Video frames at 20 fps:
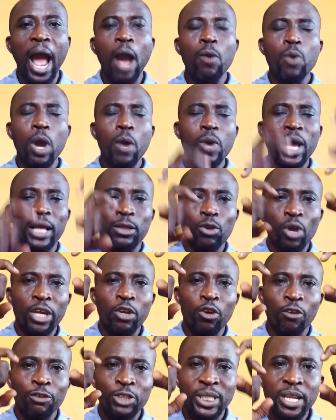And when we are
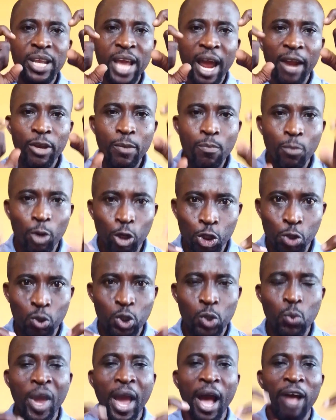talking of ciliary modules,